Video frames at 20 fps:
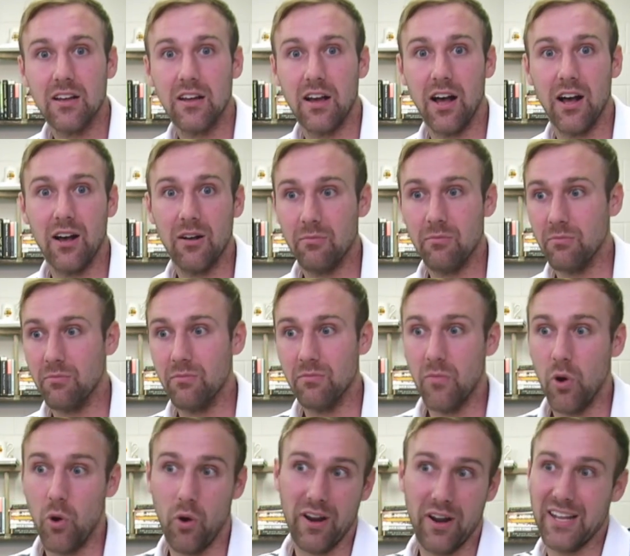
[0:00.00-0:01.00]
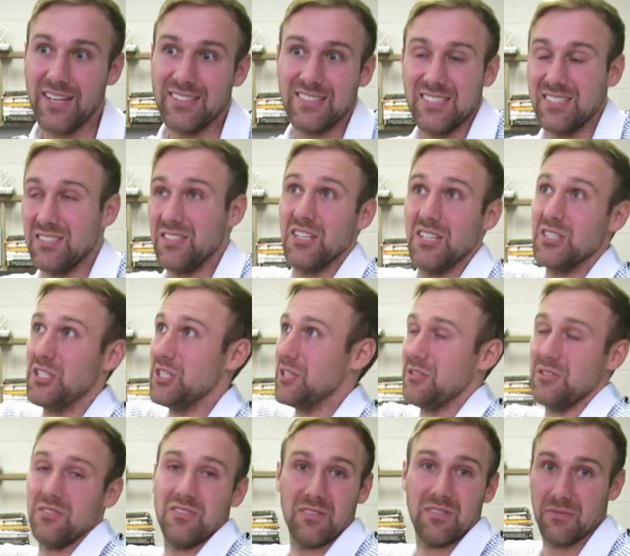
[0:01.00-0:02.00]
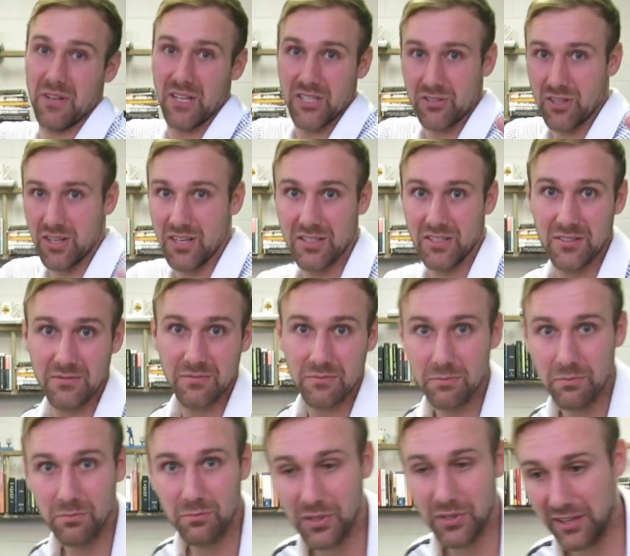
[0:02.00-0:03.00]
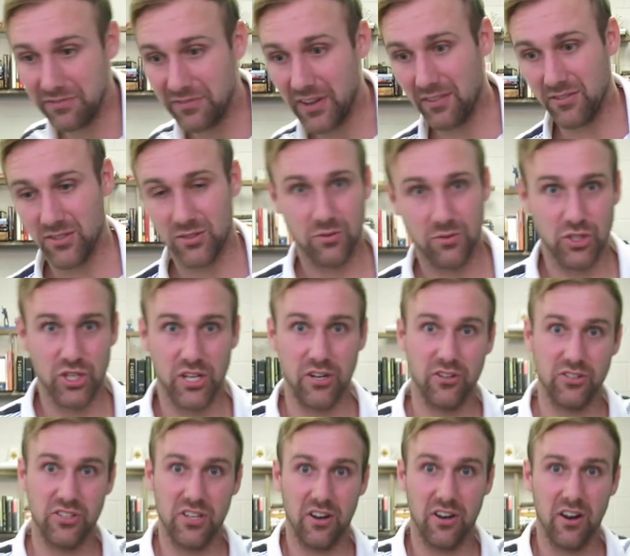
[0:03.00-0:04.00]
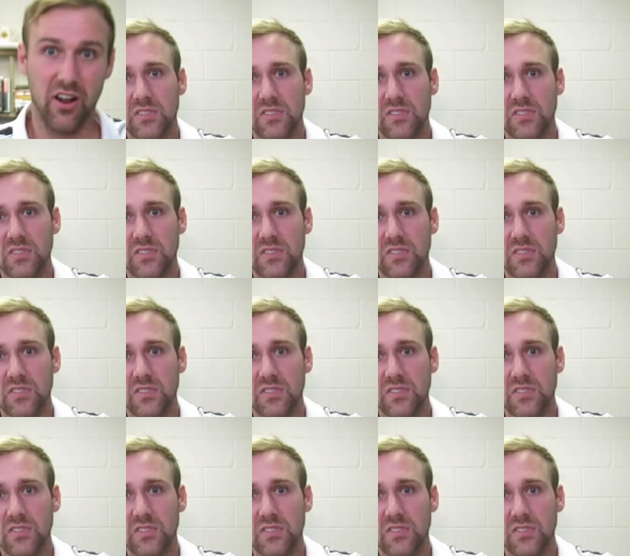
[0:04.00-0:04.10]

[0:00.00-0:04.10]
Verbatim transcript: Um, or I guess a, a dude. I'm not trying to play favorites with genders here.